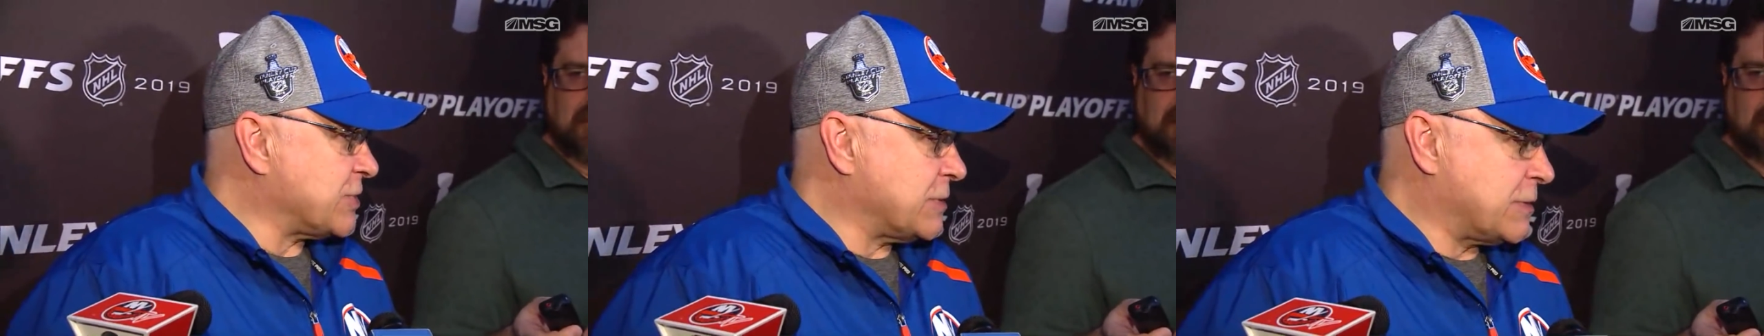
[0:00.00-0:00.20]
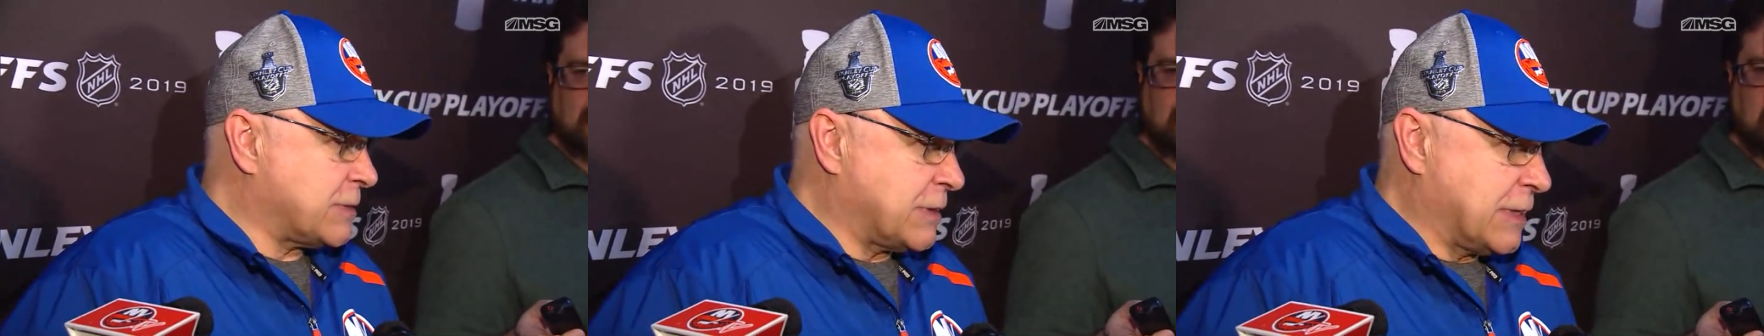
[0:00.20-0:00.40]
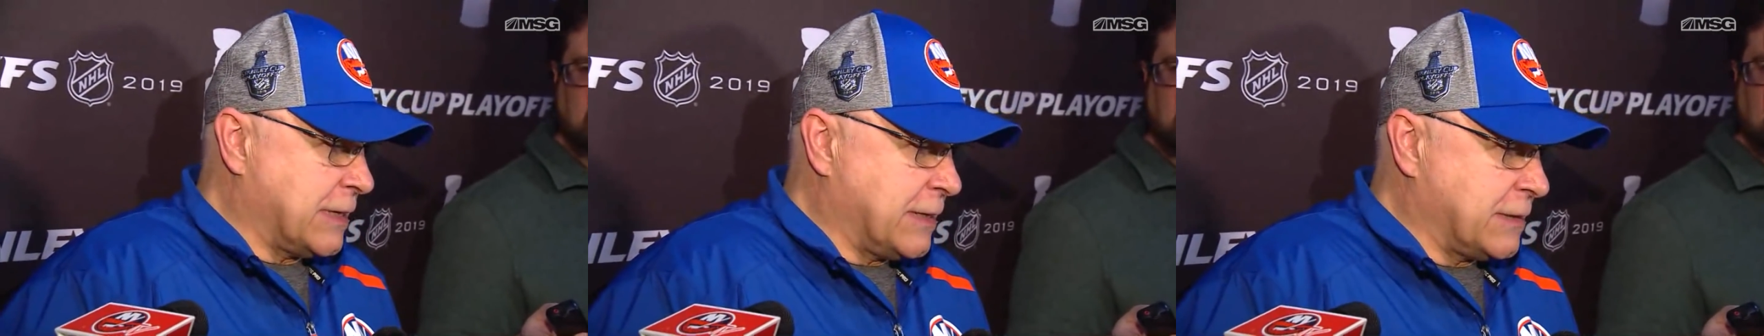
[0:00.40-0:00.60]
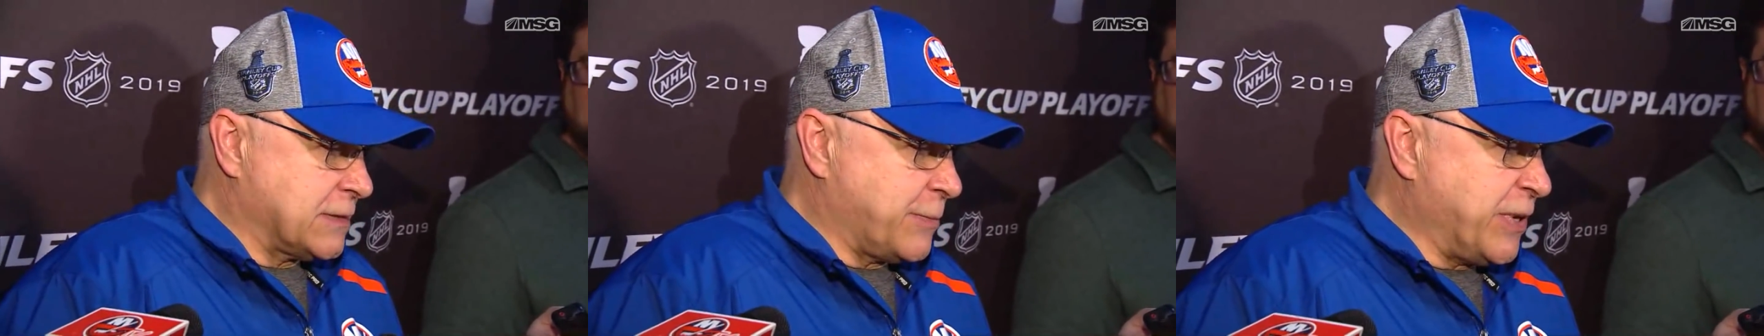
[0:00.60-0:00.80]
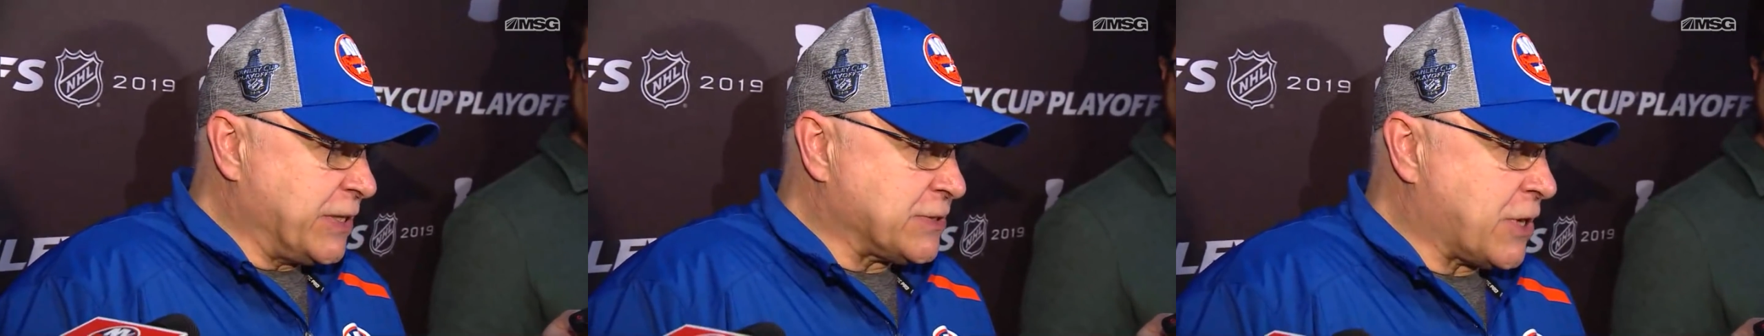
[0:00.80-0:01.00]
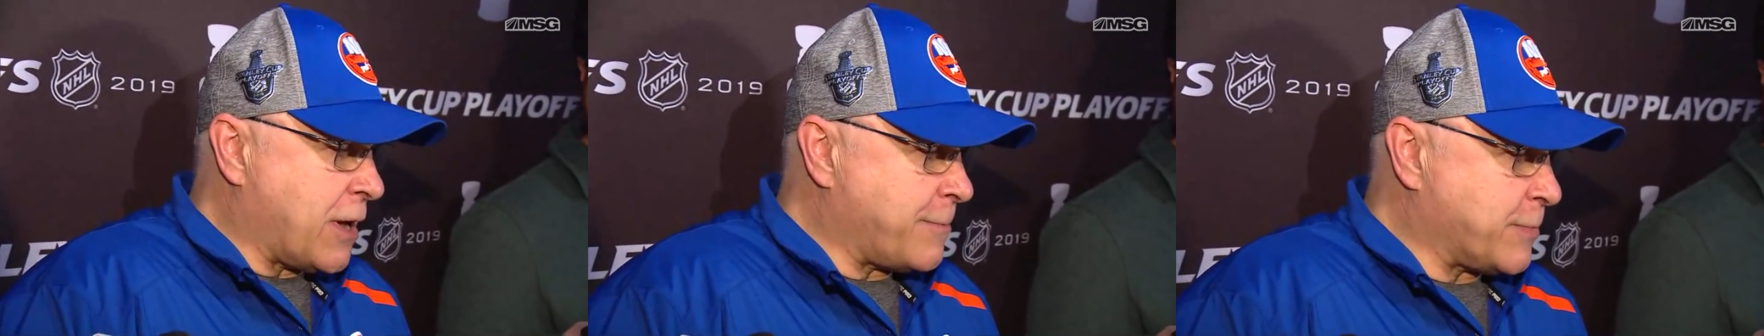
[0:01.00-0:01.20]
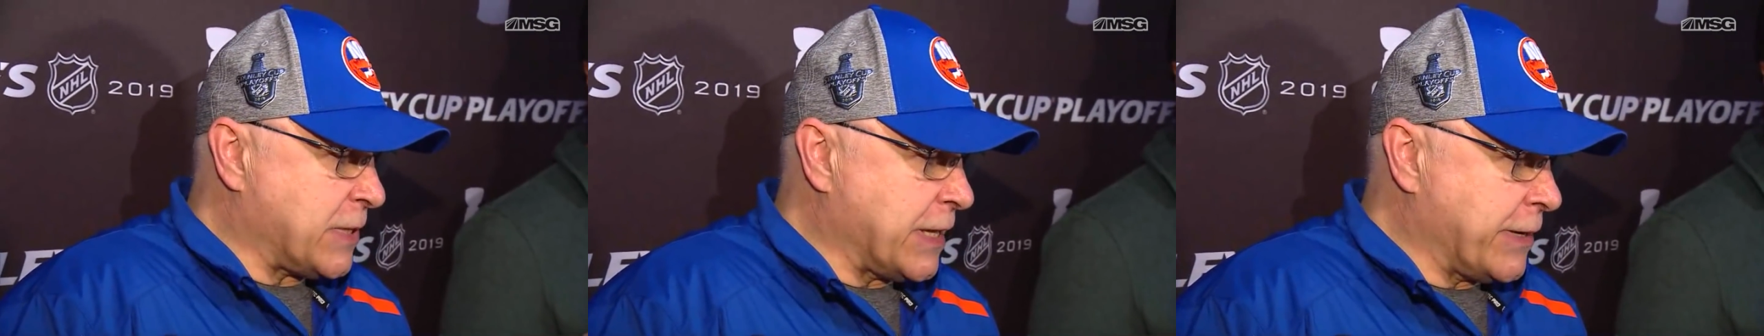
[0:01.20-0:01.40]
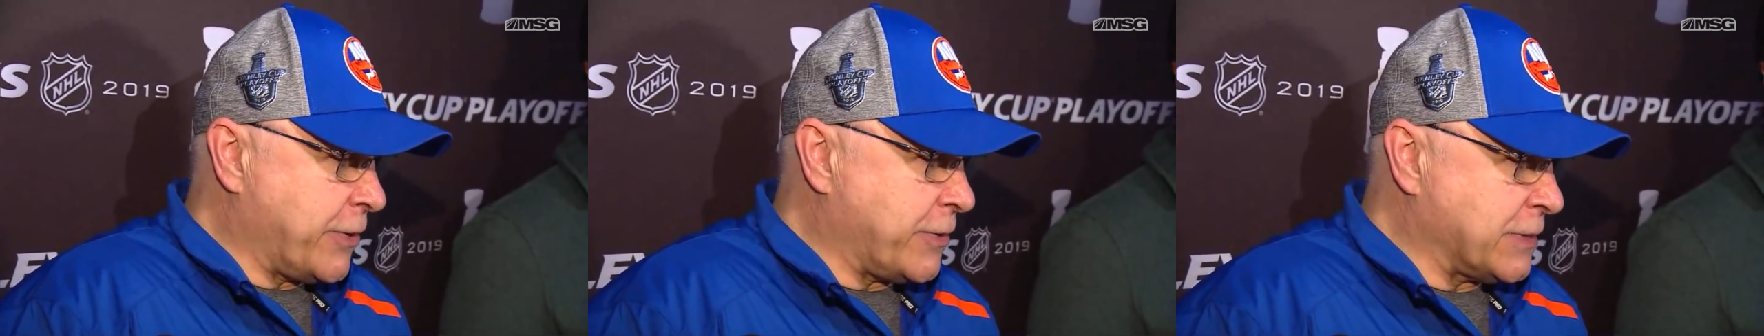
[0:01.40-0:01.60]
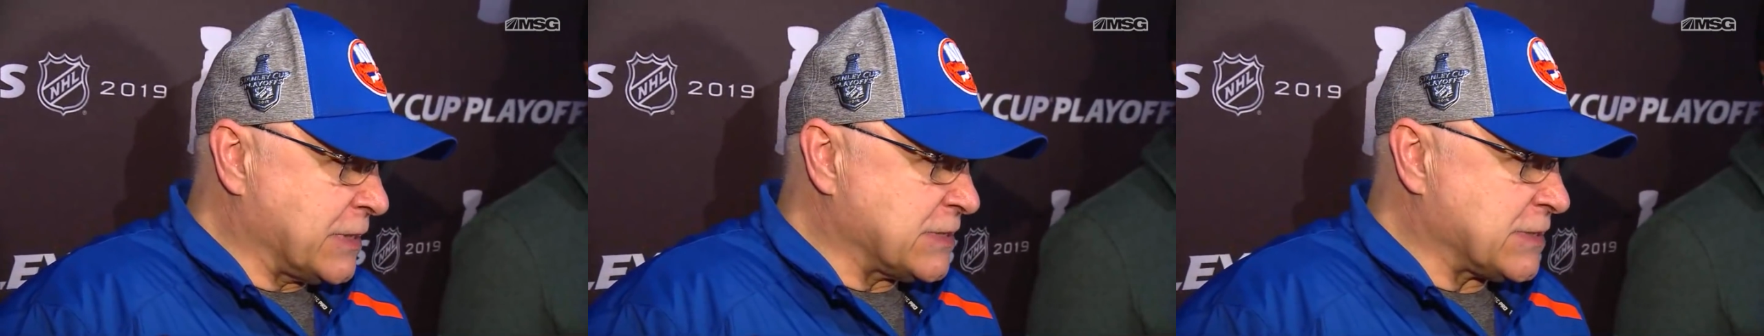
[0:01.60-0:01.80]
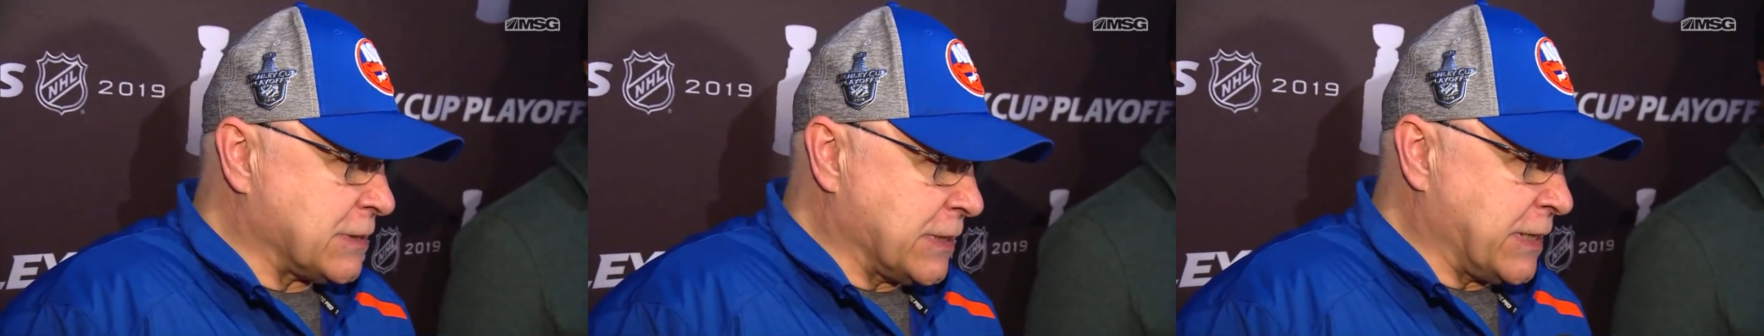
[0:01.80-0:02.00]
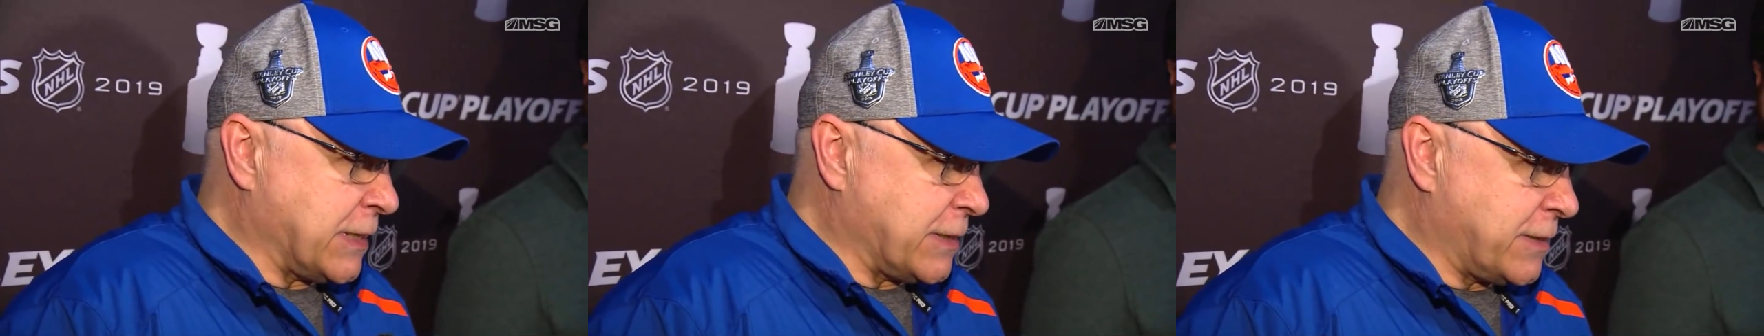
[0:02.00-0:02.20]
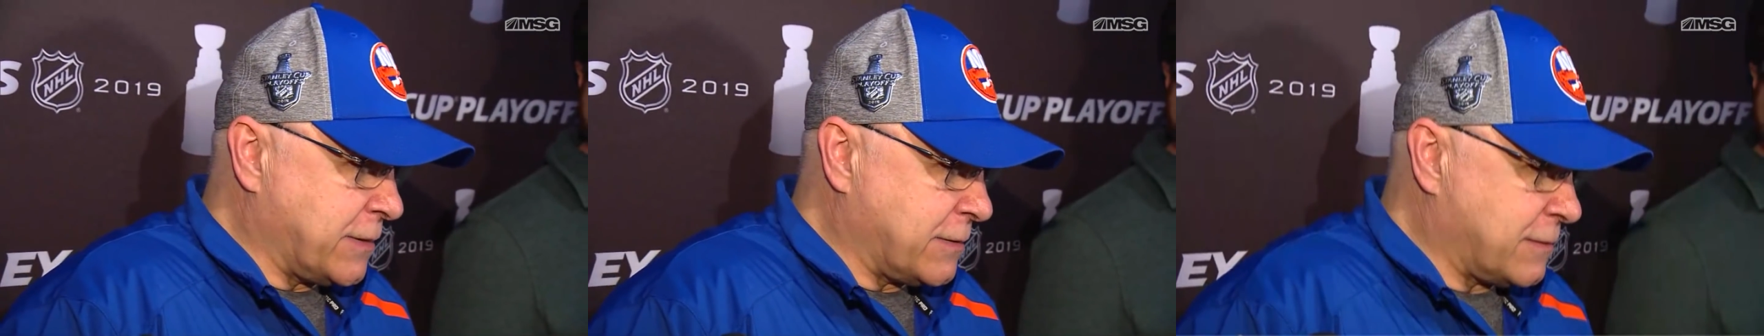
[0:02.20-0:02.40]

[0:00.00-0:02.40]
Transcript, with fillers: and to be a top player in this league.